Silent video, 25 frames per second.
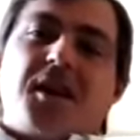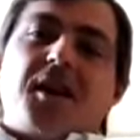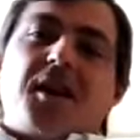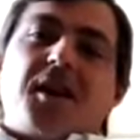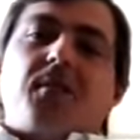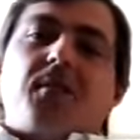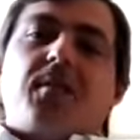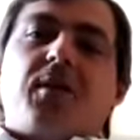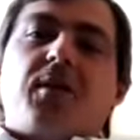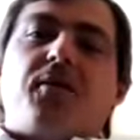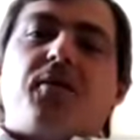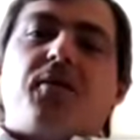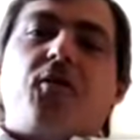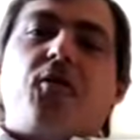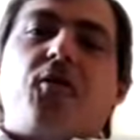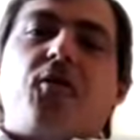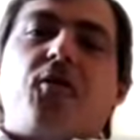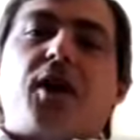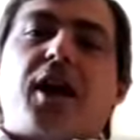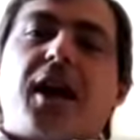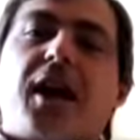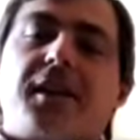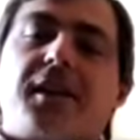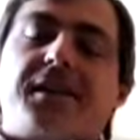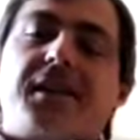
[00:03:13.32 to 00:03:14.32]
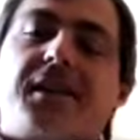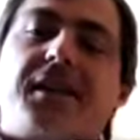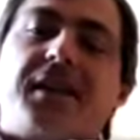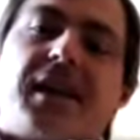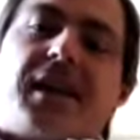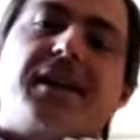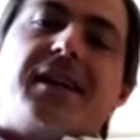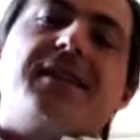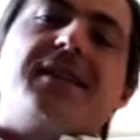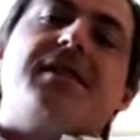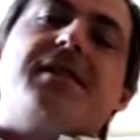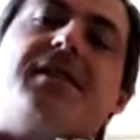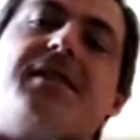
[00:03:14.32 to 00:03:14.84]
before
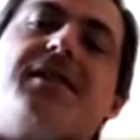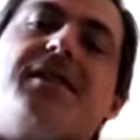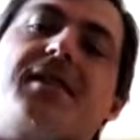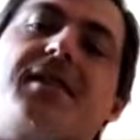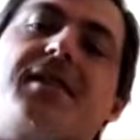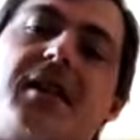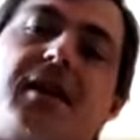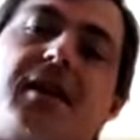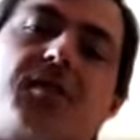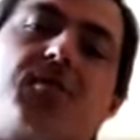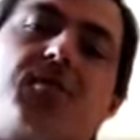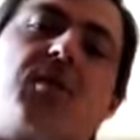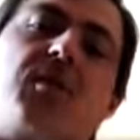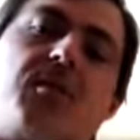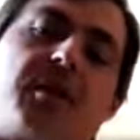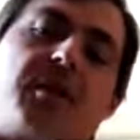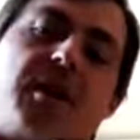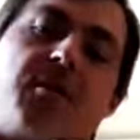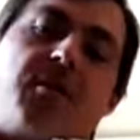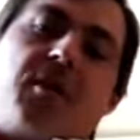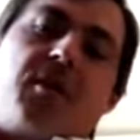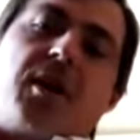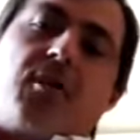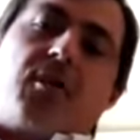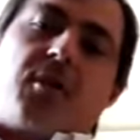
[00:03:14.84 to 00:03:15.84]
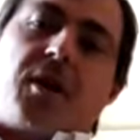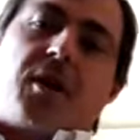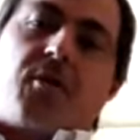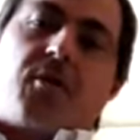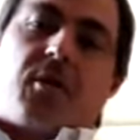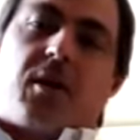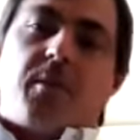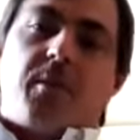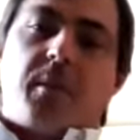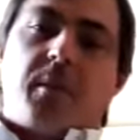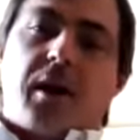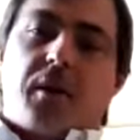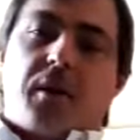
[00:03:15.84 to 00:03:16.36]
1896, when my
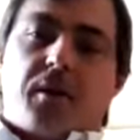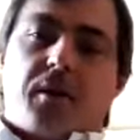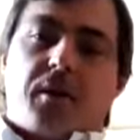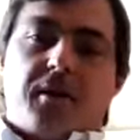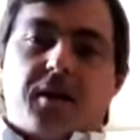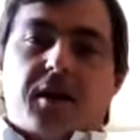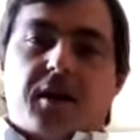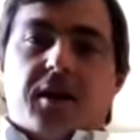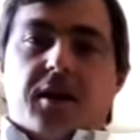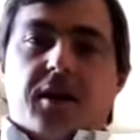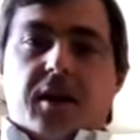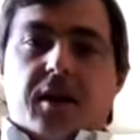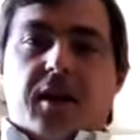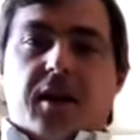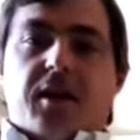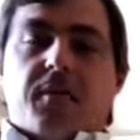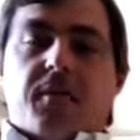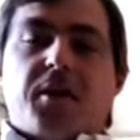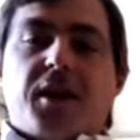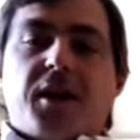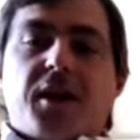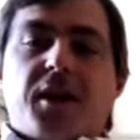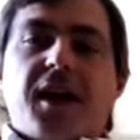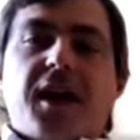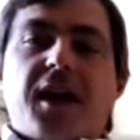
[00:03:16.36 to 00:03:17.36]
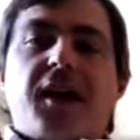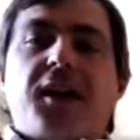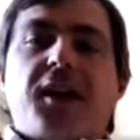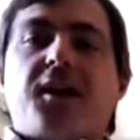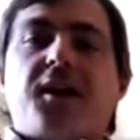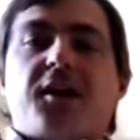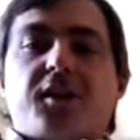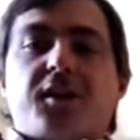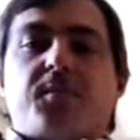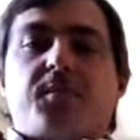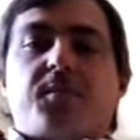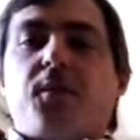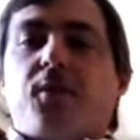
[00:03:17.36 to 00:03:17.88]
great-great-grandmother Gabriella
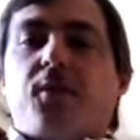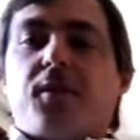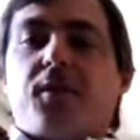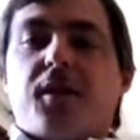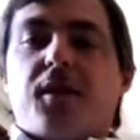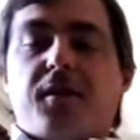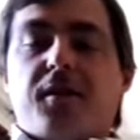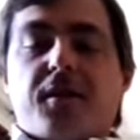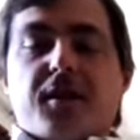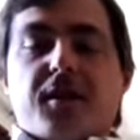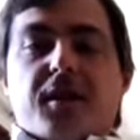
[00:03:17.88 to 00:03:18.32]
Rasponi